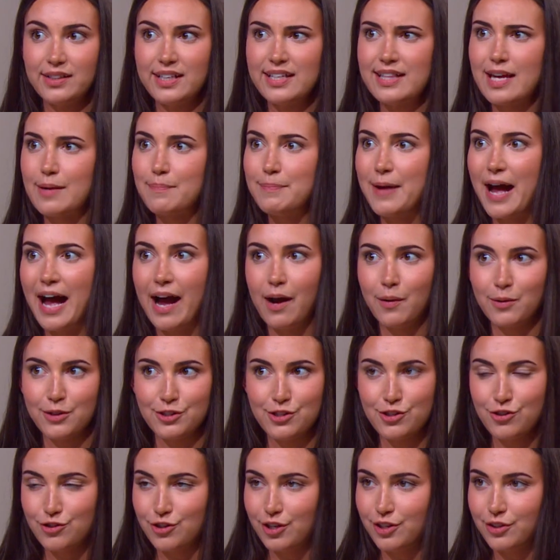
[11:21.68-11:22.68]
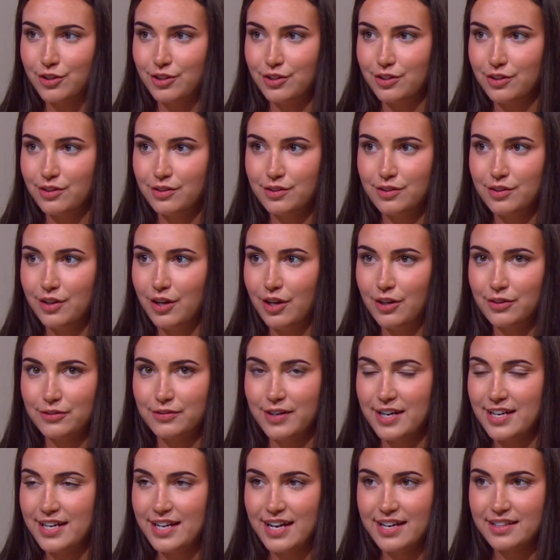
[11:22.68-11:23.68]
that power struggle
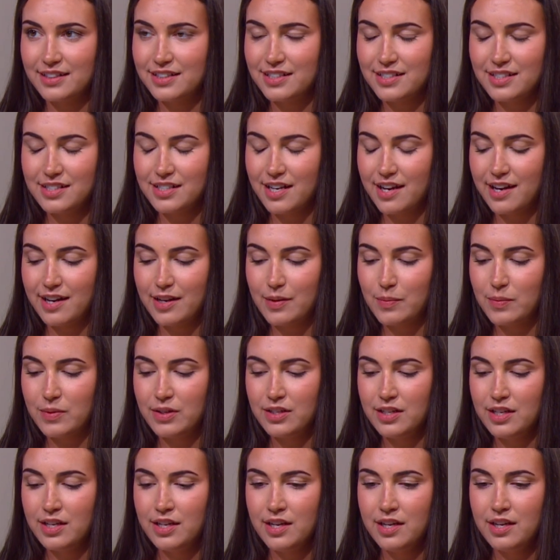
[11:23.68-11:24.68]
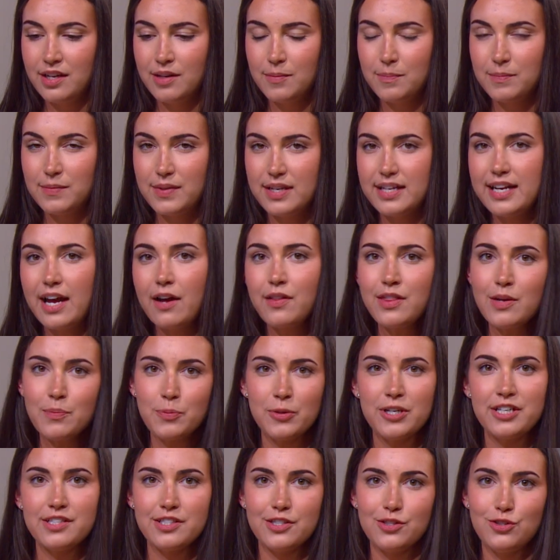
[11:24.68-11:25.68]
already at this time. Now that
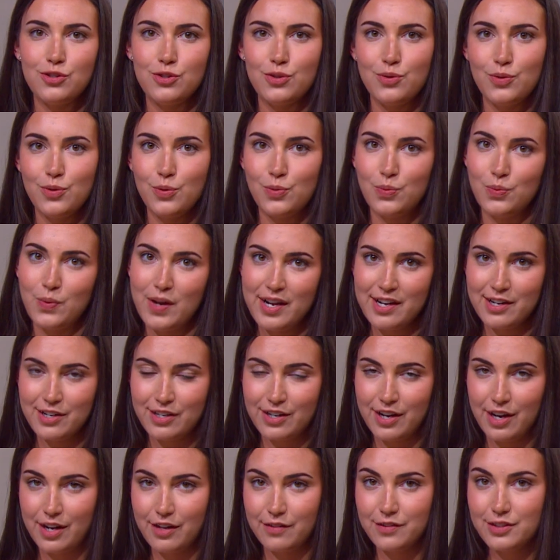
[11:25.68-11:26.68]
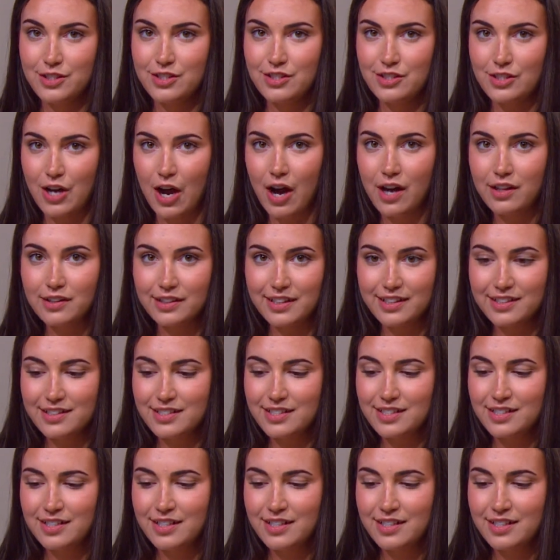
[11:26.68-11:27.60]
brings us to the where of Scotland.